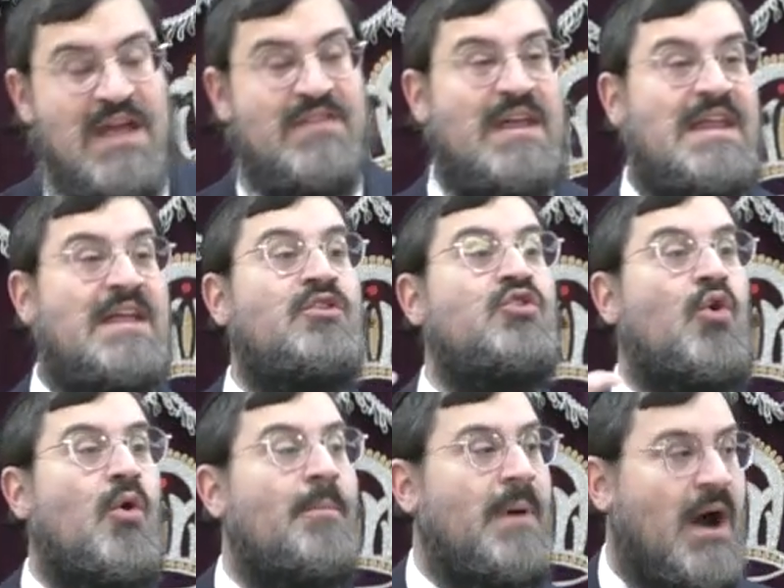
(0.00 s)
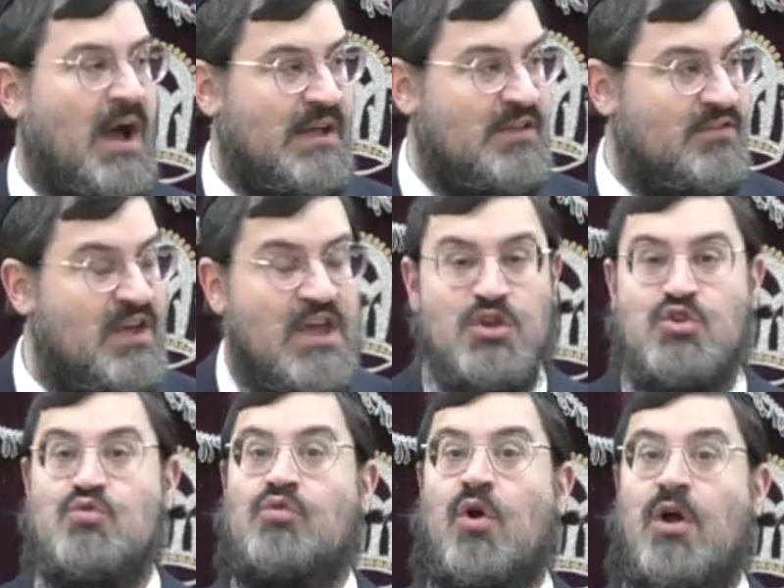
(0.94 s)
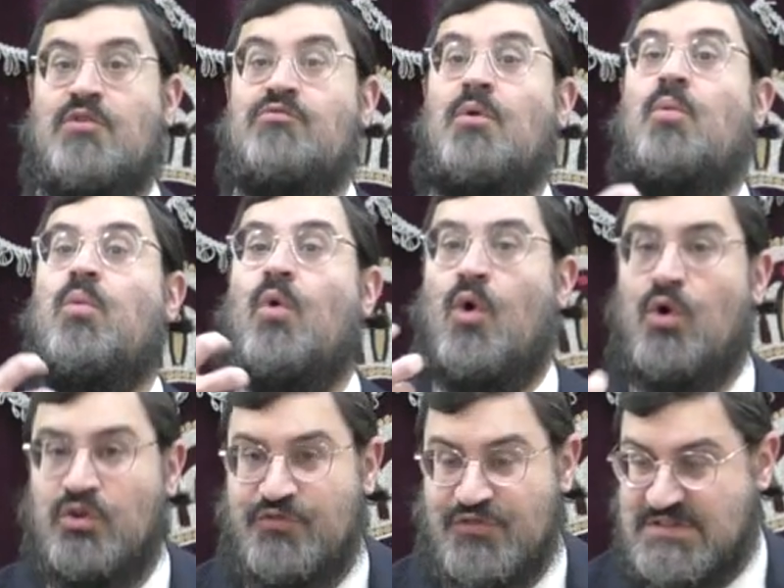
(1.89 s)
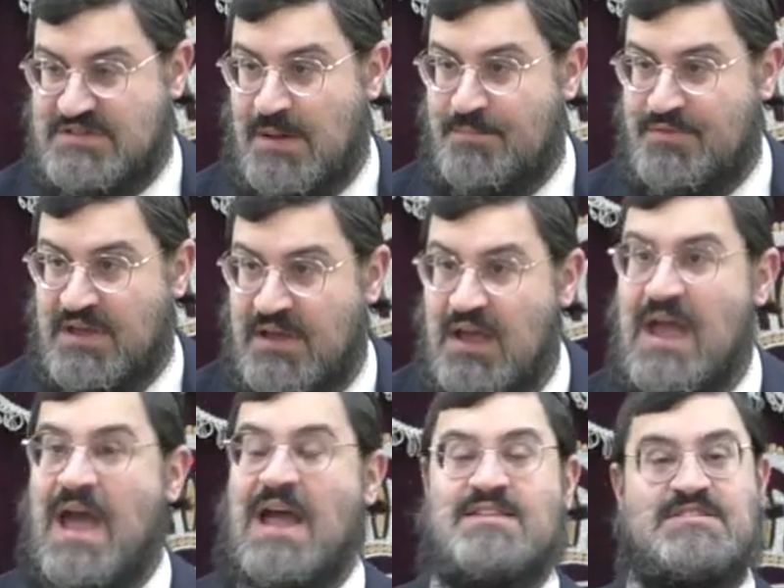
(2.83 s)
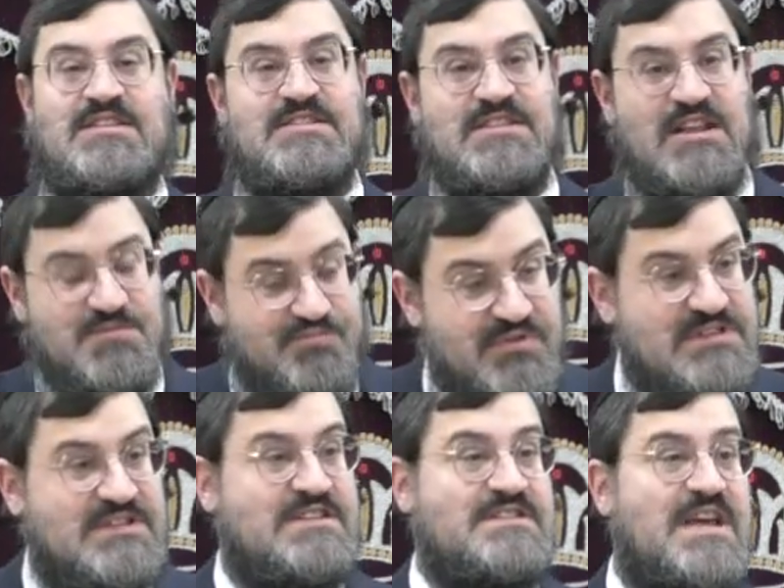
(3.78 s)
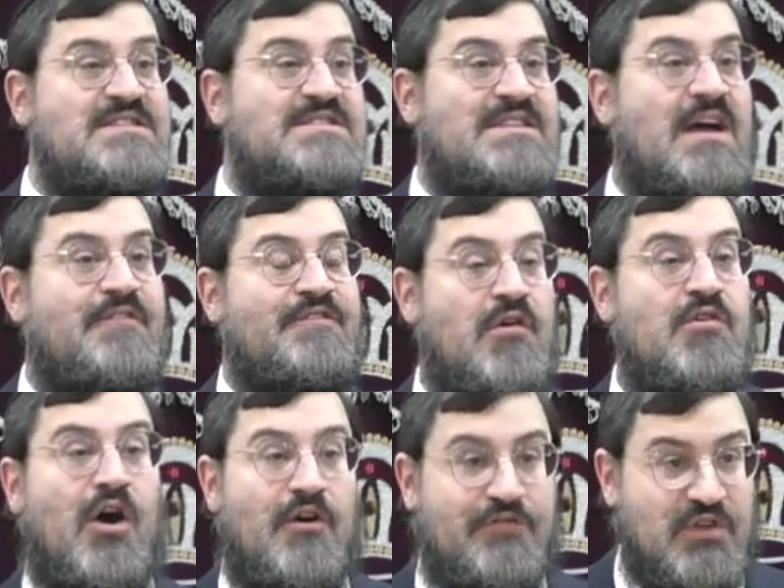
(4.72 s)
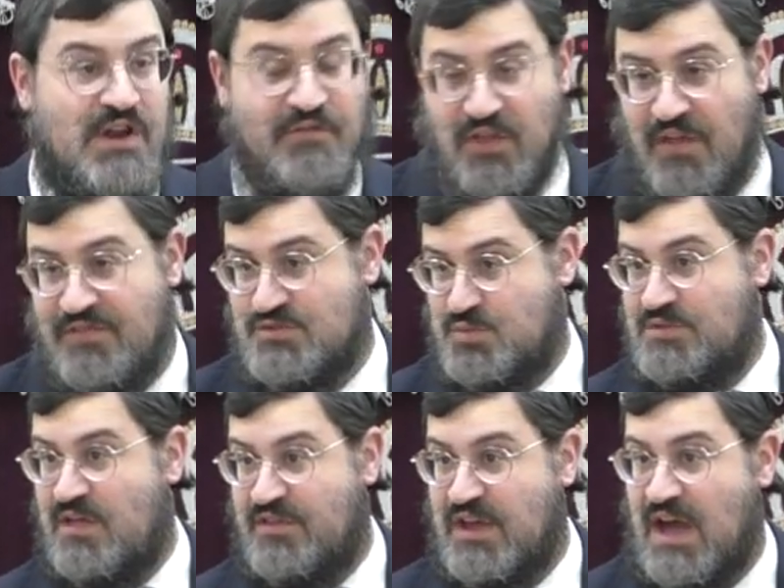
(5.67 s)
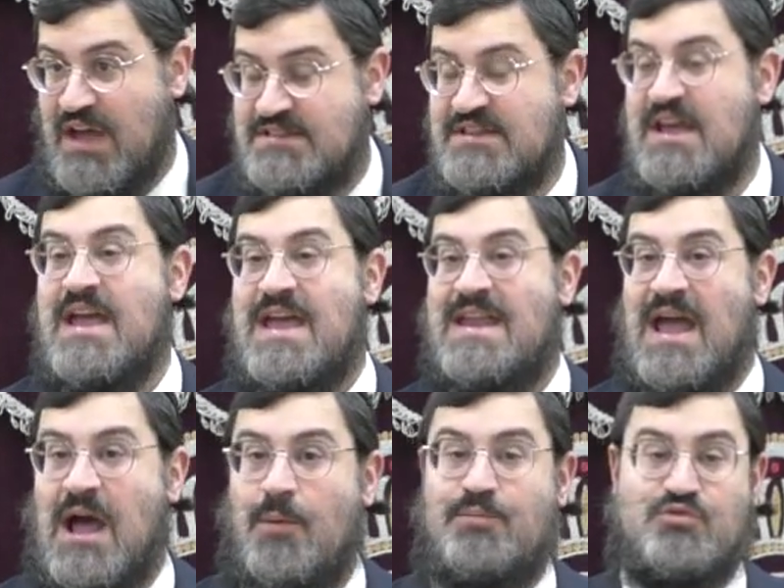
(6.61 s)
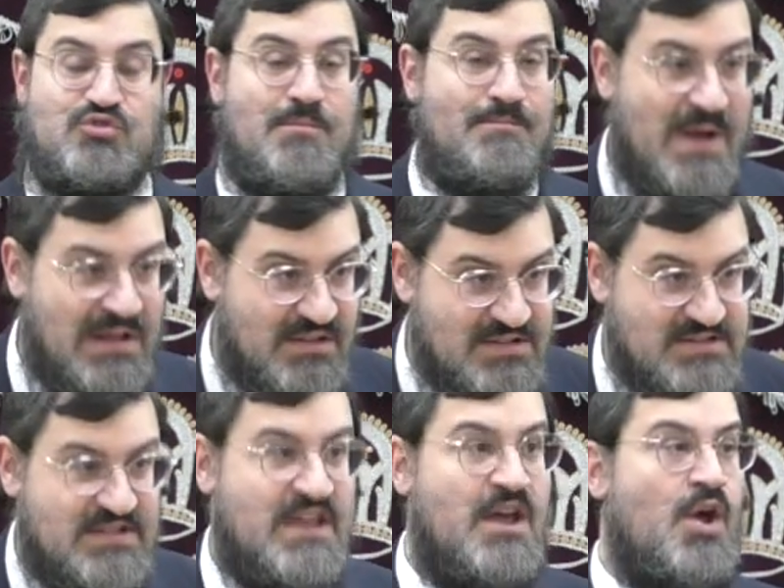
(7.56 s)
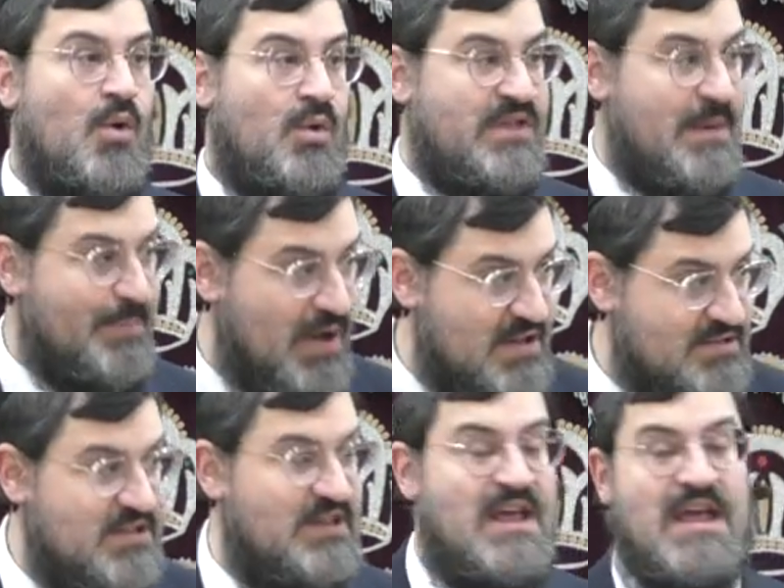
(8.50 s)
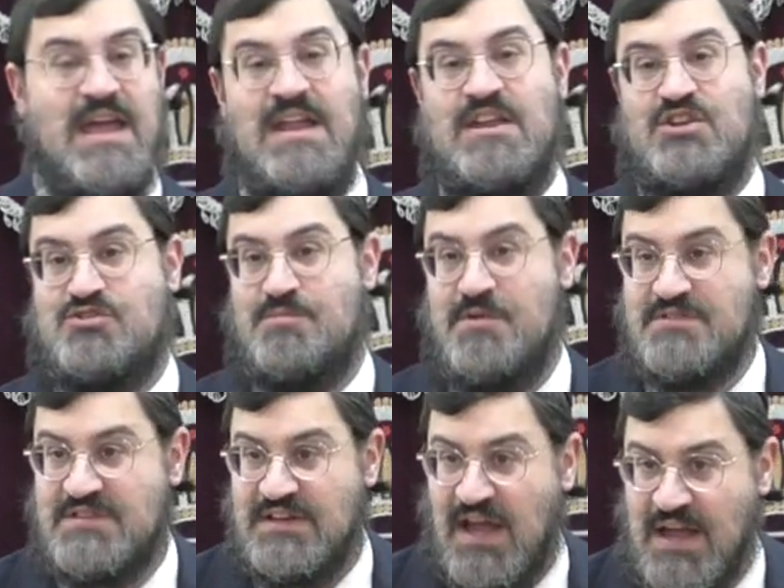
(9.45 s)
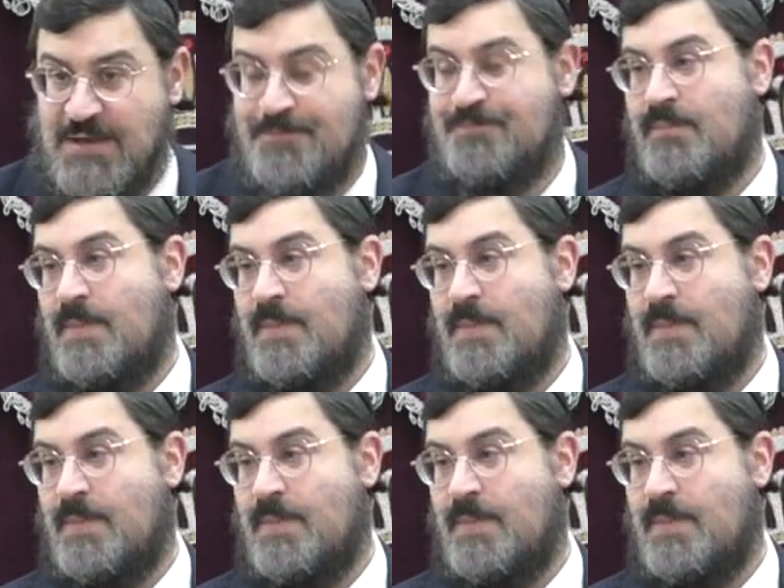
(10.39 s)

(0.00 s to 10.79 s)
that in your mind, you got a reward for something, and success breeds success. And that very often, I've done this with other guys, it helps tremendously with a person in his Shmiras Einayim